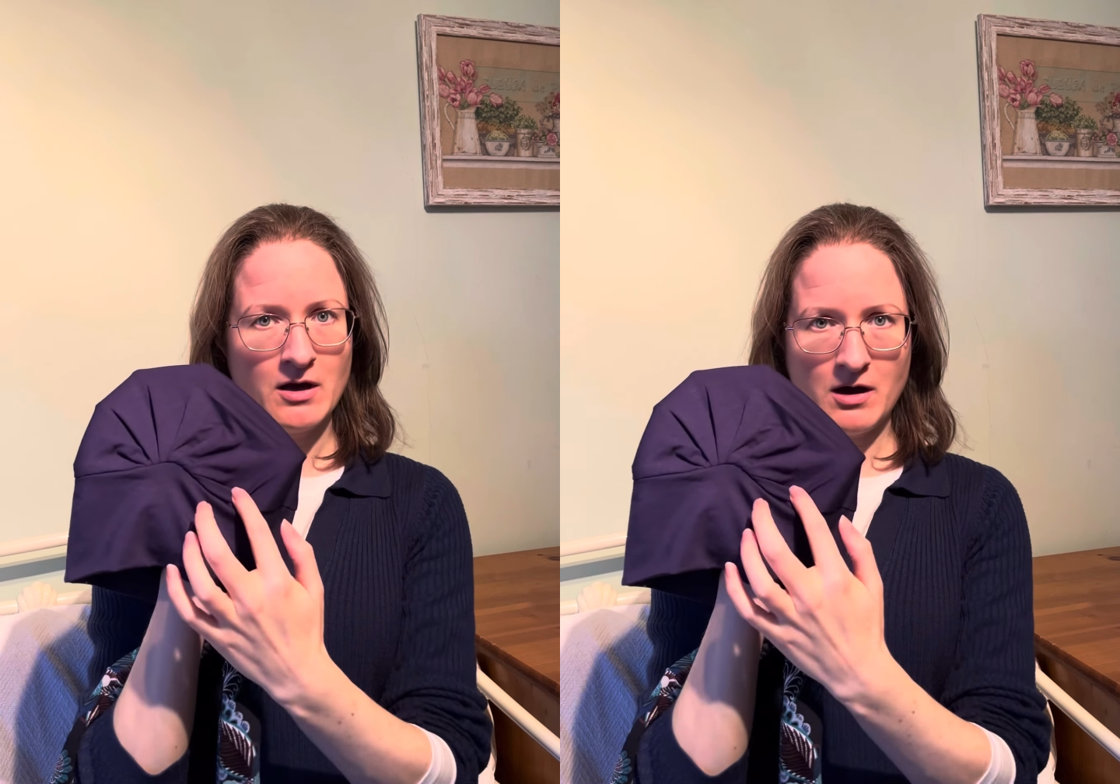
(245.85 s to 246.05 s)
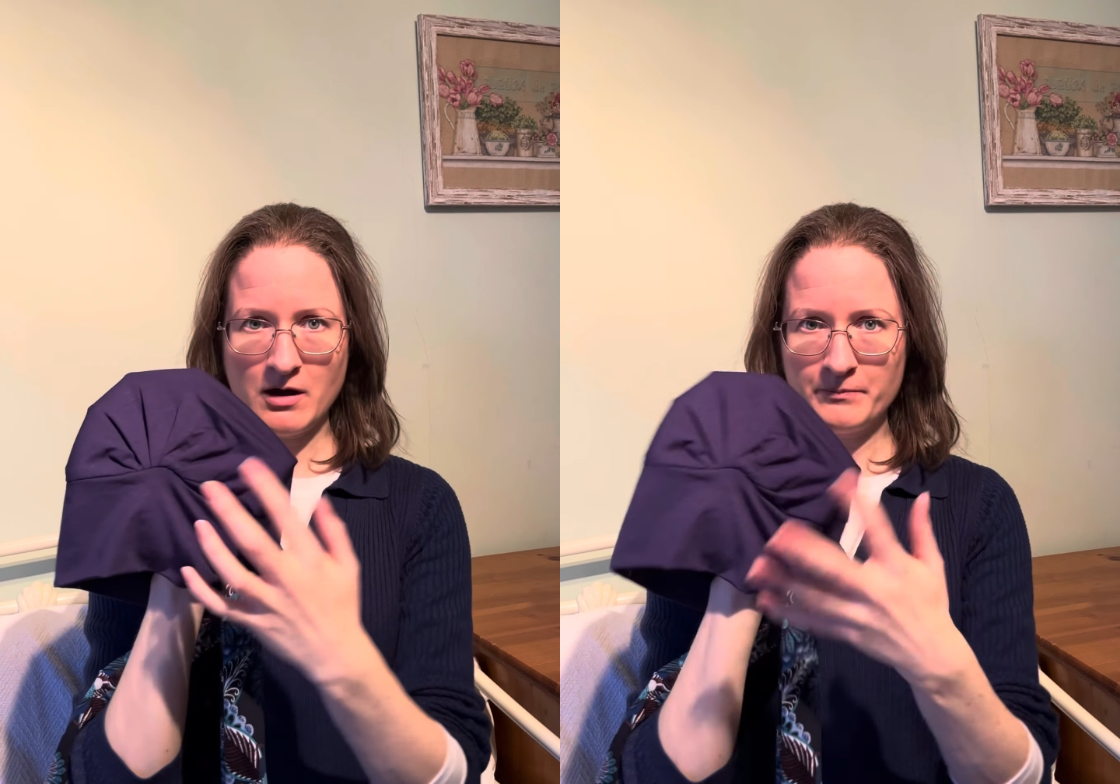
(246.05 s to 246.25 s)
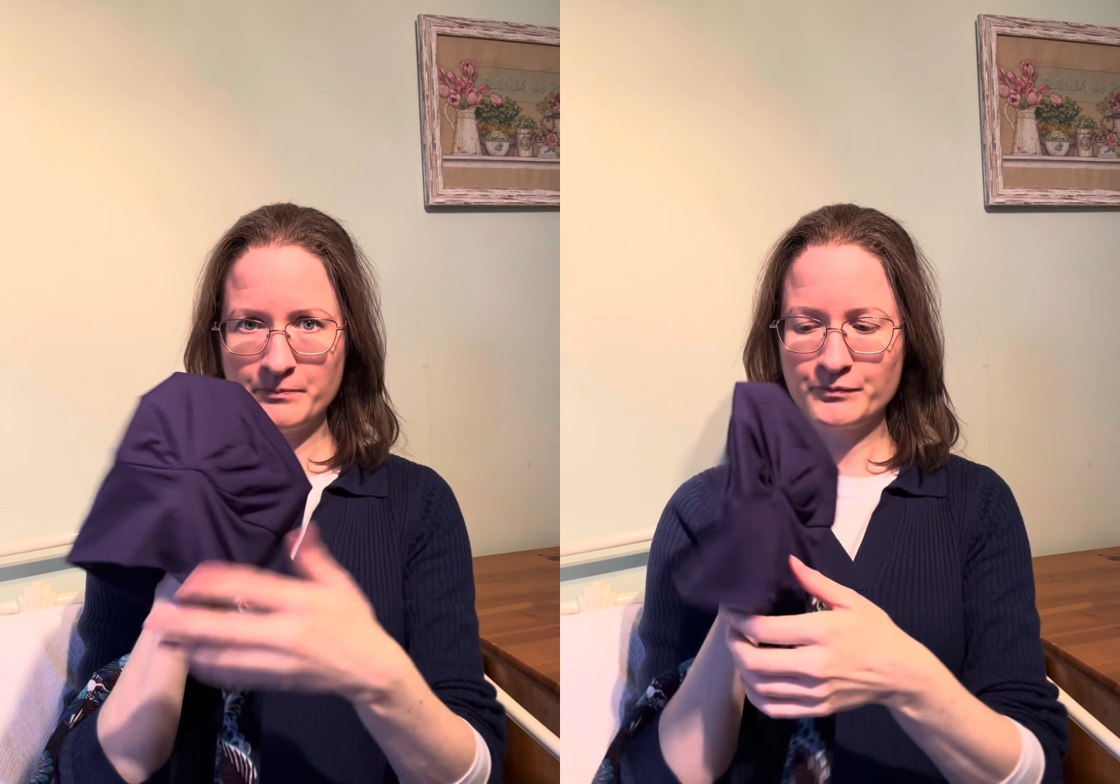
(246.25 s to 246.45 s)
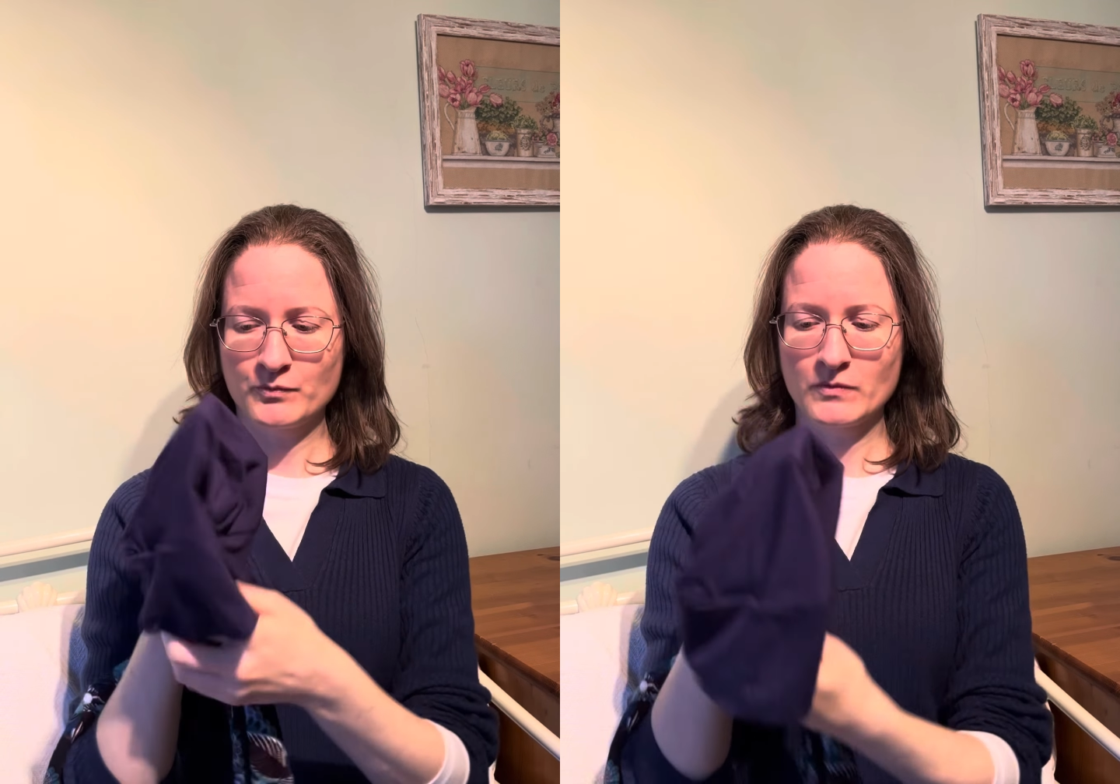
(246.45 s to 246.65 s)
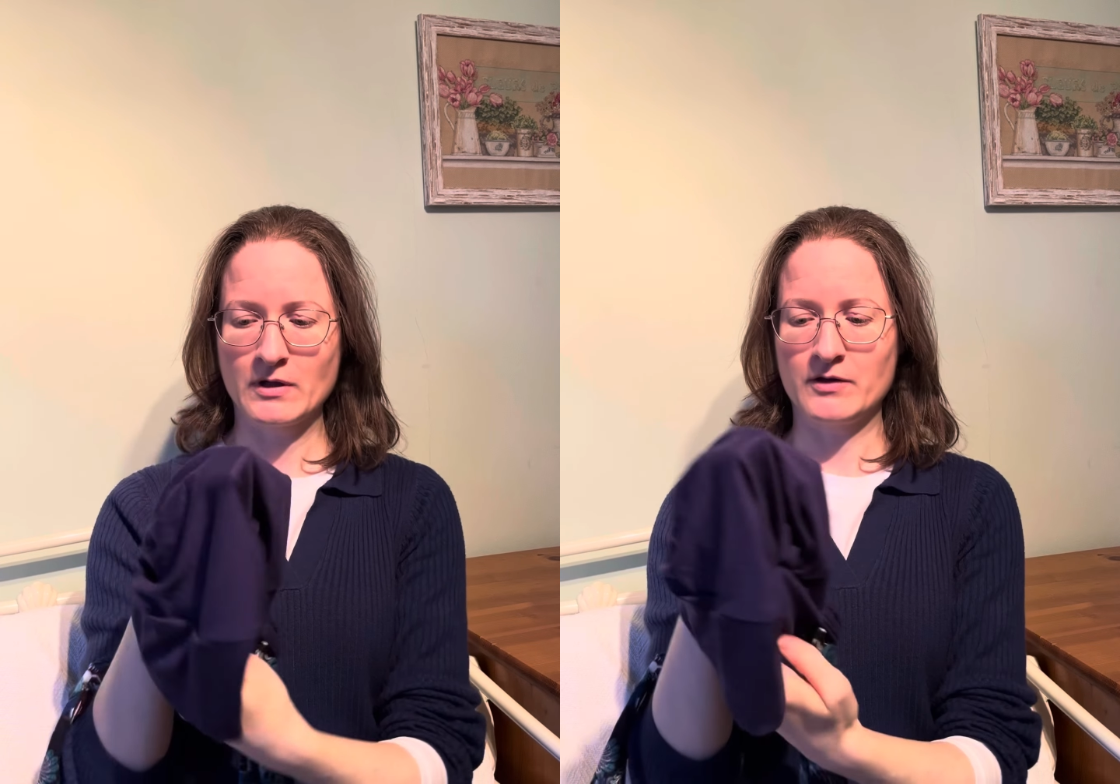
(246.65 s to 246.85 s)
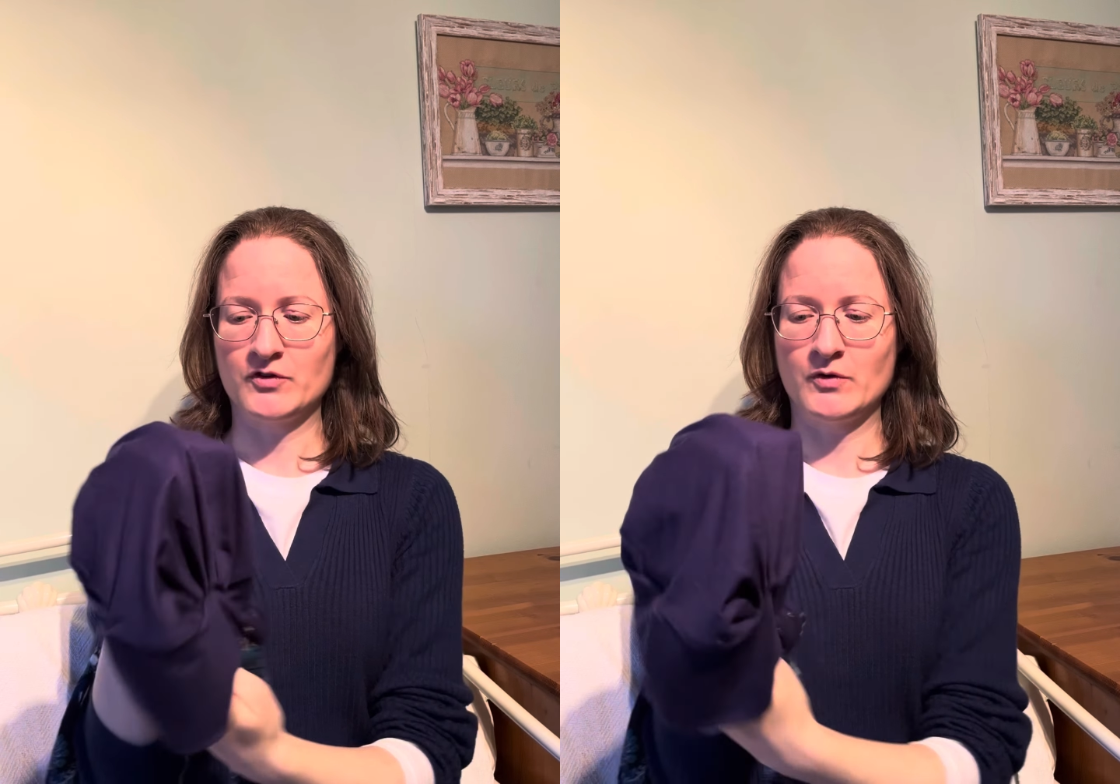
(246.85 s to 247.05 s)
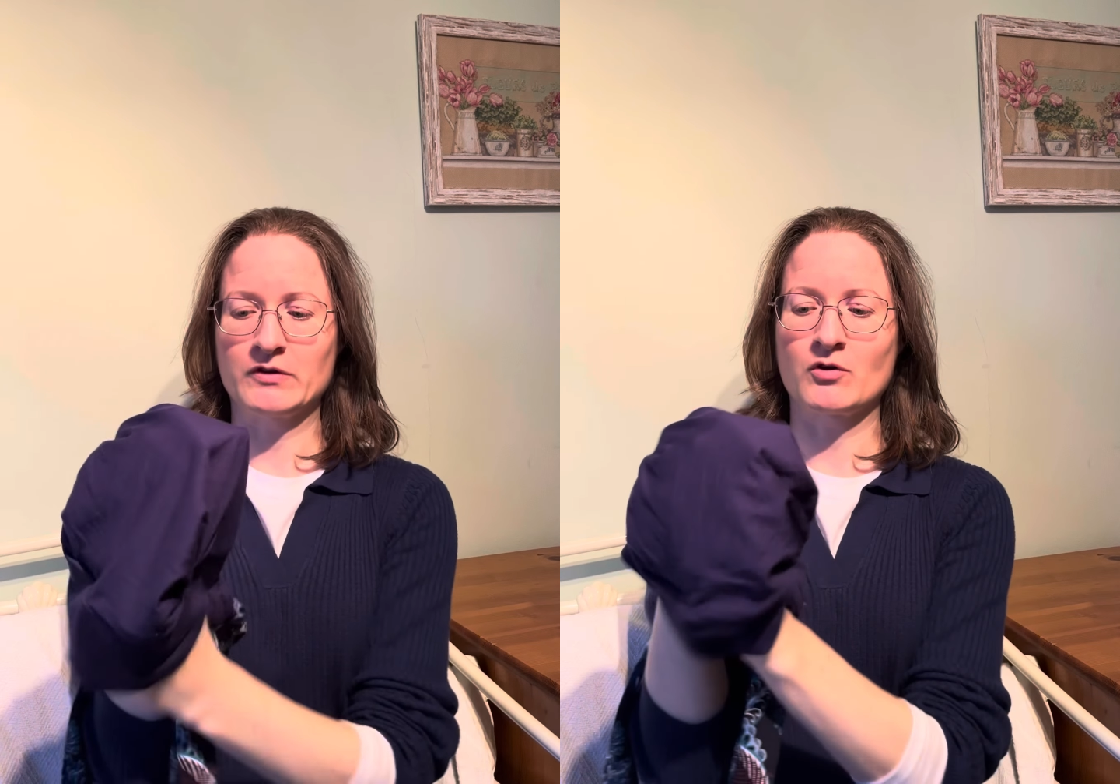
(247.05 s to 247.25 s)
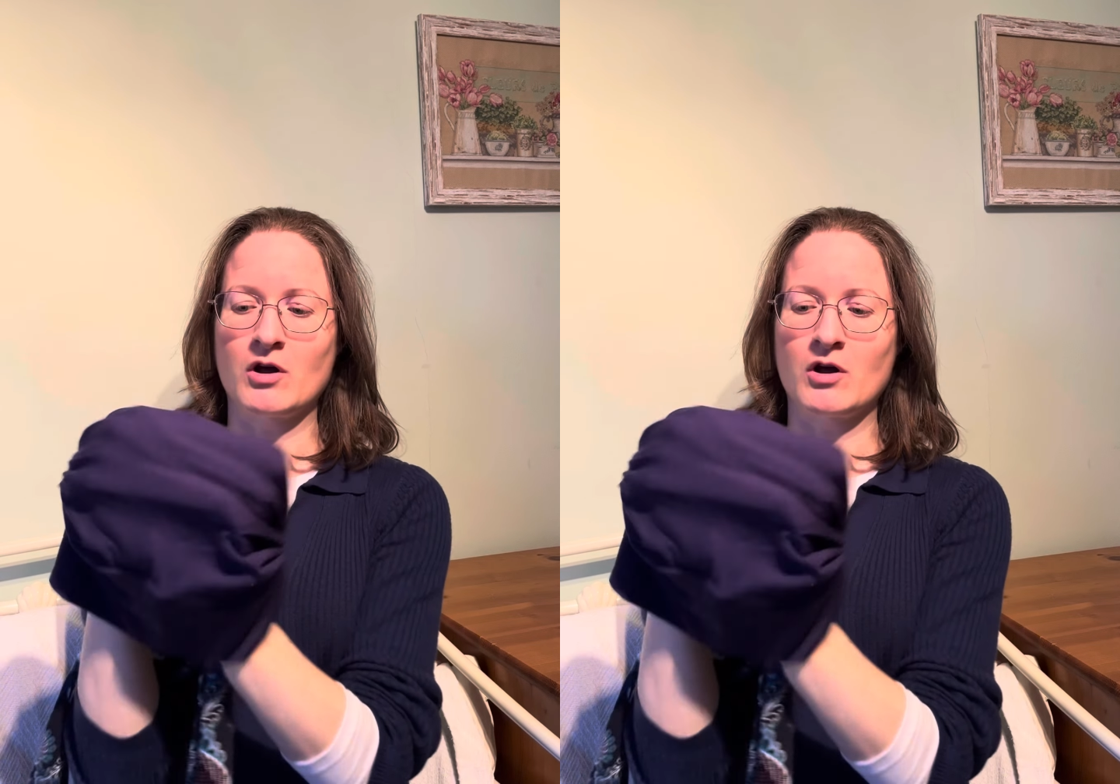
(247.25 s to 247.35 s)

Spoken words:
so it's got